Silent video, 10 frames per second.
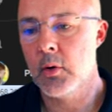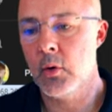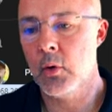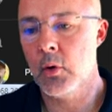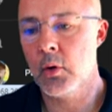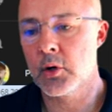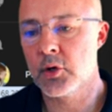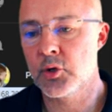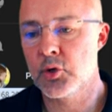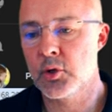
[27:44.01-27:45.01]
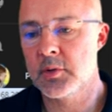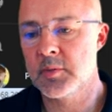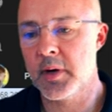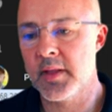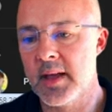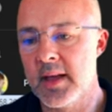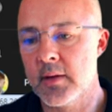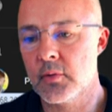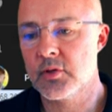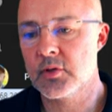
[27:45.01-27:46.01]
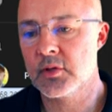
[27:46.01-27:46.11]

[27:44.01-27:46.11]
or consumed by the house.